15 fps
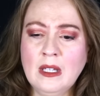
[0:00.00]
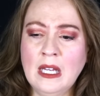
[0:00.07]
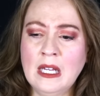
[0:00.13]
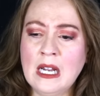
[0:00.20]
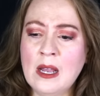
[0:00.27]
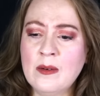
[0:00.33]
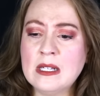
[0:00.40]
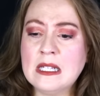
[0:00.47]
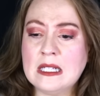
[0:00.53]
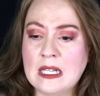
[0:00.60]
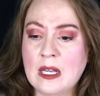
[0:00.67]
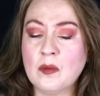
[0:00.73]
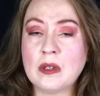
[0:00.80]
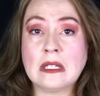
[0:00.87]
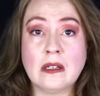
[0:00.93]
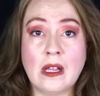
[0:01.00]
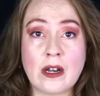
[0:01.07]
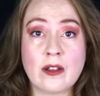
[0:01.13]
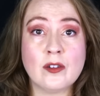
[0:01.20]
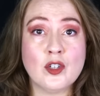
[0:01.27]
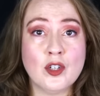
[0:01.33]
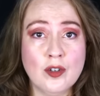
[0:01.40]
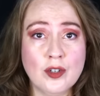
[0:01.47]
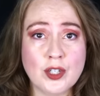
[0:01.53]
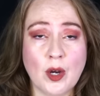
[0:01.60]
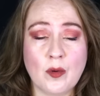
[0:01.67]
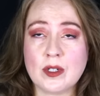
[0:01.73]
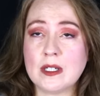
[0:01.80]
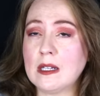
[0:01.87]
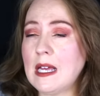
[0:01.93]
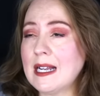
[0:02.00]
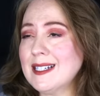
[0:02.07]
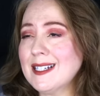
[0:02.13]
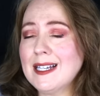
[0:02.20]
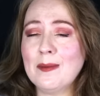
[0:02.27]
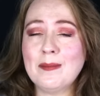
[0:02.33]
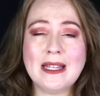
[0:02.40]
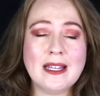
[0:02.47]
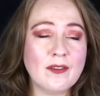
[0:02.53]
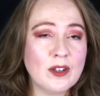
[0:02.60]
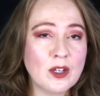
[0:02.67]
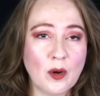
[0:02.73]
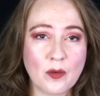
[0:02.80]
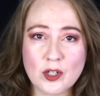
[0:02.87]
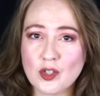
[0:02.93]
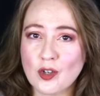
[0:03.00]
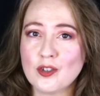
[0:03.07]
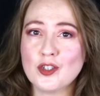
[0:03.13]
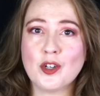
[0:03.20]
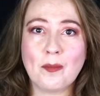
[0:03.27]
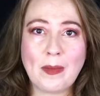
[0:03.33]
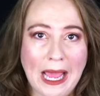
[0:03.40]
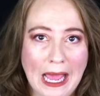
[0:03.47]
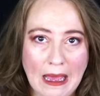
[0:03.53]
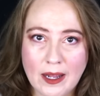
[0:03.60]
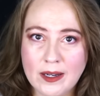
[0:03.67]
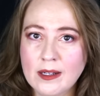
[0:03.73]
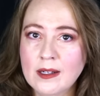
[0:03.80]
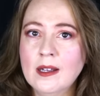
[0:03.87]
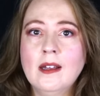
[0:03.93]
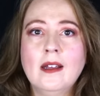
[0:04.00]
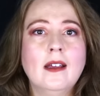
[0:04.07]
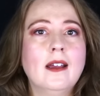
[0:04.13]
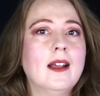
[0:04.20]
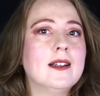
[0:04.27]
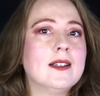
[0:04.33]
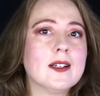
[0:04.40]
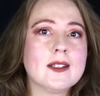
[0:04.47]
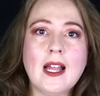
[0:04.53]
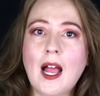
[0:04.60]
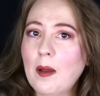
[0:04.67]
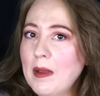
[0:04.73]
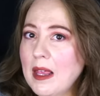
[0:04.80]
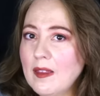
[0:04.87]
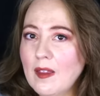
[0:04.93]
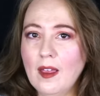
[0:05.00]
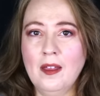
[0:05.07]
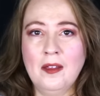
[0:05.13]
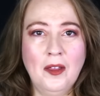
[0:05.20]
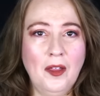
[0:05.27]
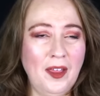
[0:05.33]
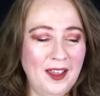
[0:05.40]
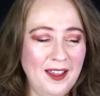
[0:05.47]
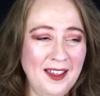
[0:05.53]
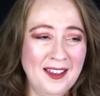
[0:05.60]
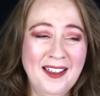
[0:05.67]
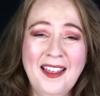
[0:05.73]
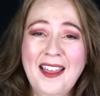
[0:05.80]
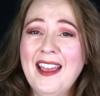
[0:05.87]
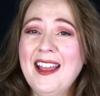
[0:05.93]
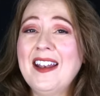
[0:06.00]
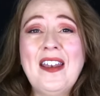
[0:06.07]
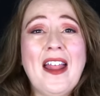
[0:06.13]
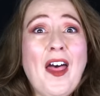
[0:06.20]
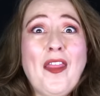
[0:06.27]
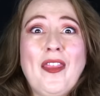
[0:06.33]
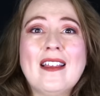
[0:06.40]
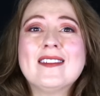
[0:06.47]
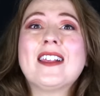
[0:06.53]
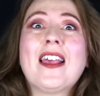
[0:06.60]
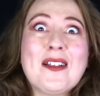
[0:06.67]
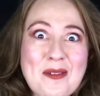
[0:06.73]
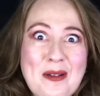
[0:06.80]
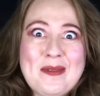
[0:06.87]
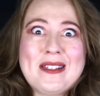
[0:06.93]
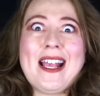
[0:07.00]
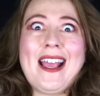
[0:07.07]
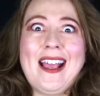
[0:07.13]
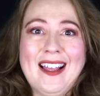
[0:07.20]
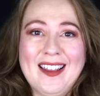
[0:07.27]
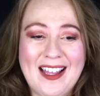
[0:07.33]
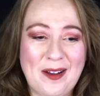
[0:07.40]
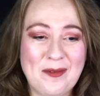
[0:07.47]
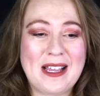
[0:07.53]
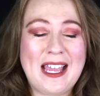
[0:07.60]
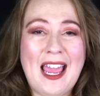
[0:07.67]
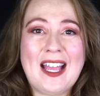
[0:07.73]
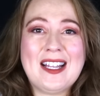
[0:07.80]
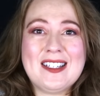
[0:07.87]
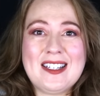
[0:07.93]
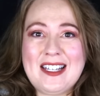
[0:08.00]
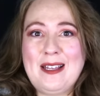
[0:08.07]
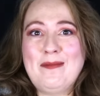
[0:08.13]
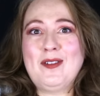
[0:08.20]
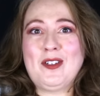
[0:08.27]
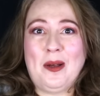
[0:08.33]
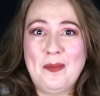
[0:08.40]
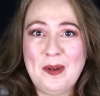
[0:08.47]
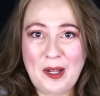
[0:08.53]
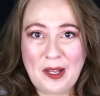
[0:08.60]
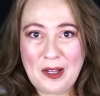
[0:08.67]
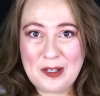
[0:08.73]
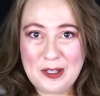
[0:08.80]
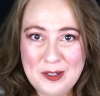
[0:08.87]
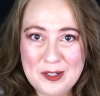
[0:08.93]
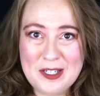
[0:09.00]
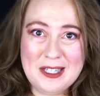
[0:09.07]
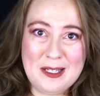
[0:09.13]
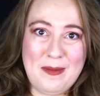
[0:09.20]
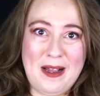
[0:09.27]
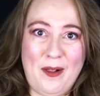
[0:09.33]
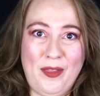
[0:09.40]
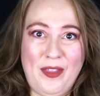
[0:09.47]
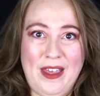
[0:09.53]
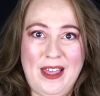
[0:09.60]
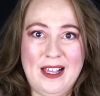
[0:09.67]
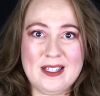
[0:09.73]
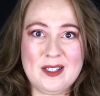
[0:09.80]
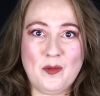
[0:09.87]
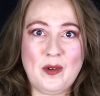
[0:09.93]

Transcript: And I would see it with a lot of the churchgoers. Now, that does not mean that if you go to church, you're bad. It does not mean that, like, nothing. See, that's what I'm saying. Like, we can't just keep jumping to conclusions about things.